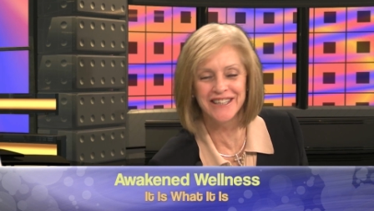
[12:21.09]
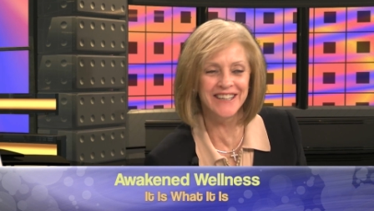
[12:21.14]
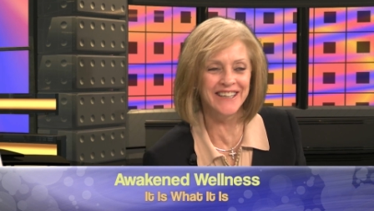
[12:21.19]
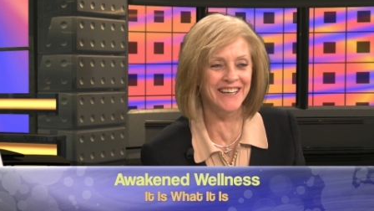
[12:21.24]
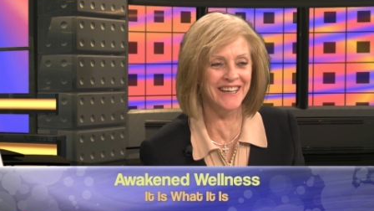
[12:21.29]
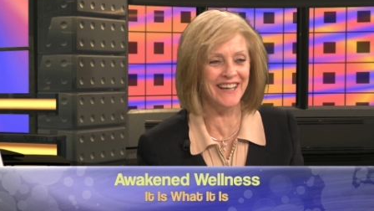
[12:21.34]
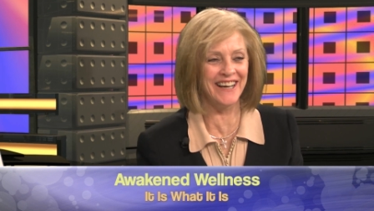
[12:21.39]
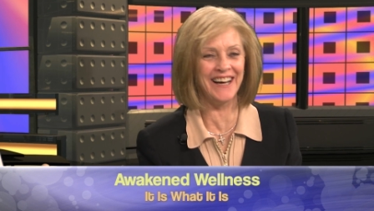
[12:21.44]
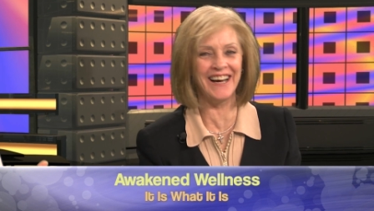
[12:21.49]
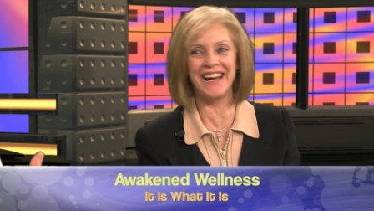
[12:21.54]
I've
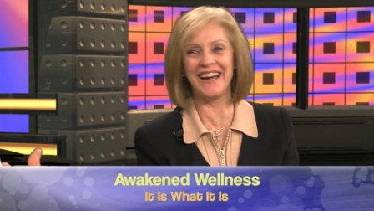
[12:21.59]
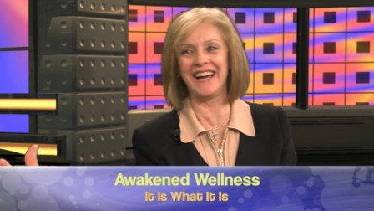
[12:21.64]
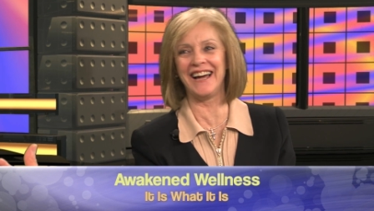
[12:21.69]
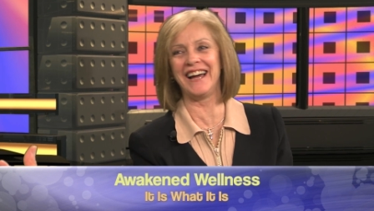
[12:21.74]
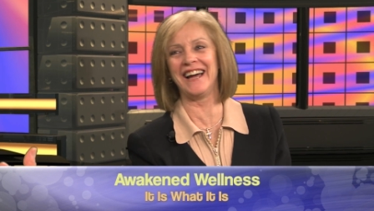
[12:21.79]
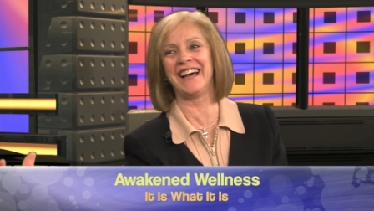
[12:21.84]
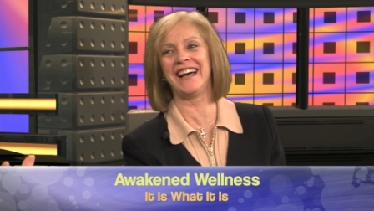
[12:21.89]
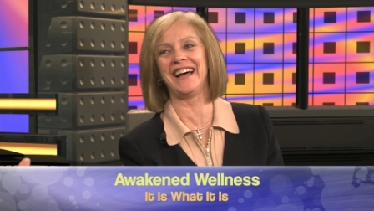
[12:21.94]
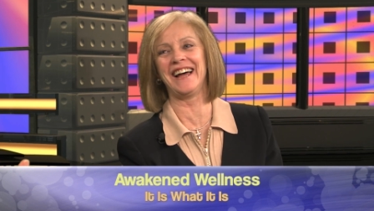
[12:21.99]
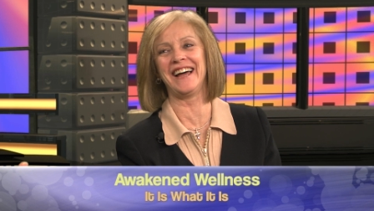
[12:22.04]
learned
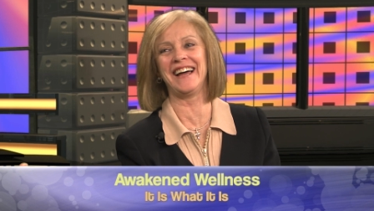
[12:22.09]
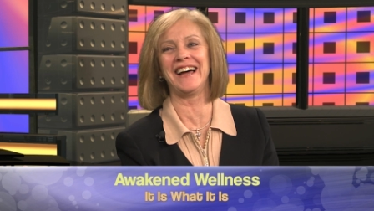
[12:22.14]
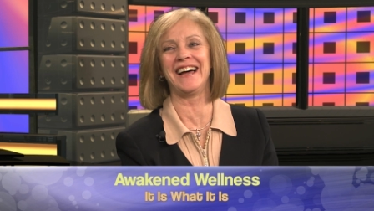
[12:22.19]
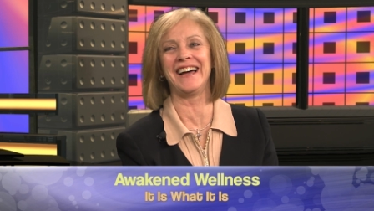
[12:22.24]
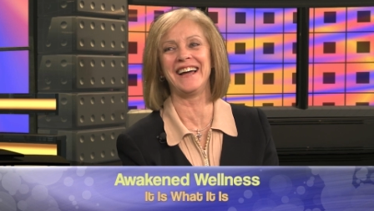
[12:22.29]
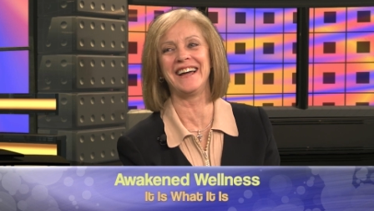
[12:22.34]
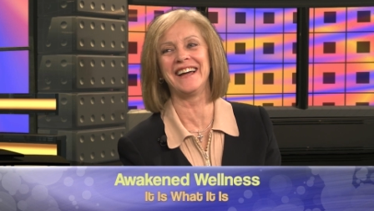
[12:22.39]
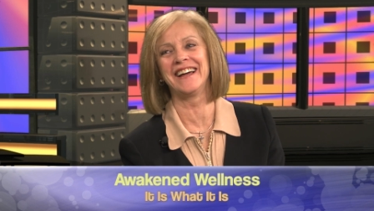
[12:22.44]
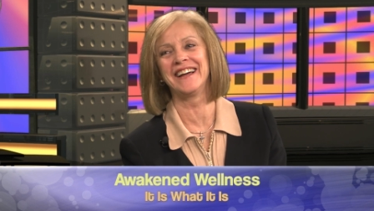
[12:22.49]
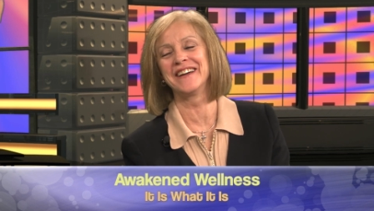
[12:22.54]
and
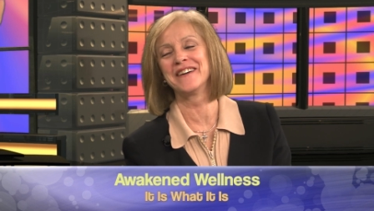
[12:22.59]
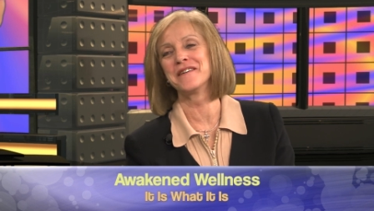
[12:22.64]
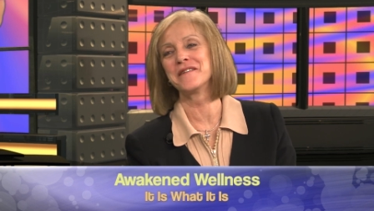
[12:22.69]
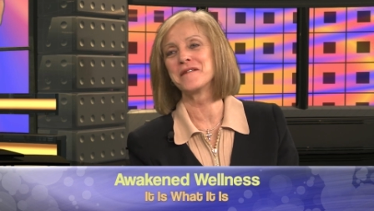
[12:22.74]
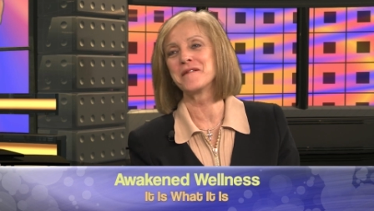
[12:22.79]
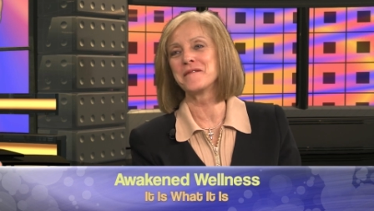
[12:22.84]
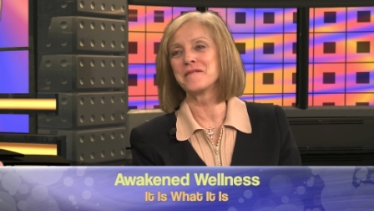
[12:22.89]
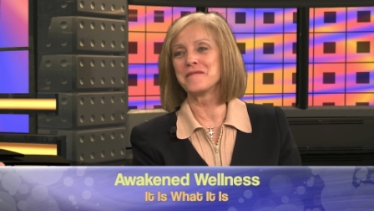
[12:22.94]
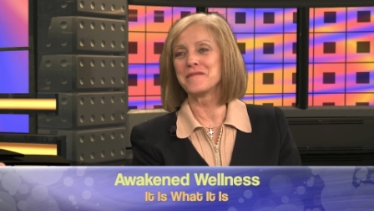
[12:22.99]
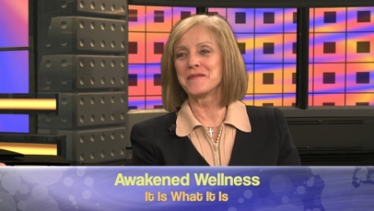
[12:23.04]
learned
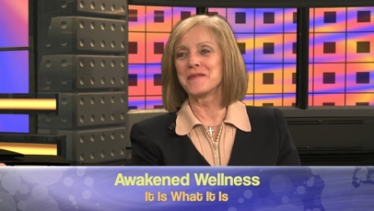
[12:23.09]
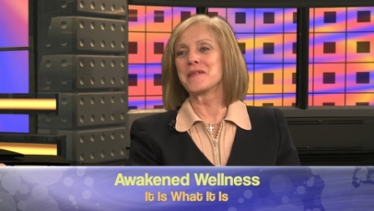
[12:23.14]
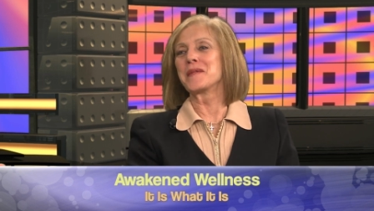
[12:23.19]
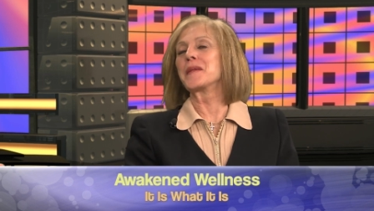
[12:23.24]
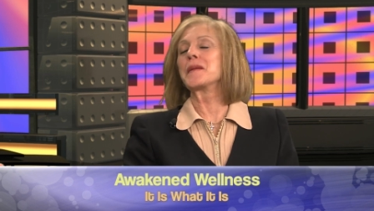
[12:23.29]
how to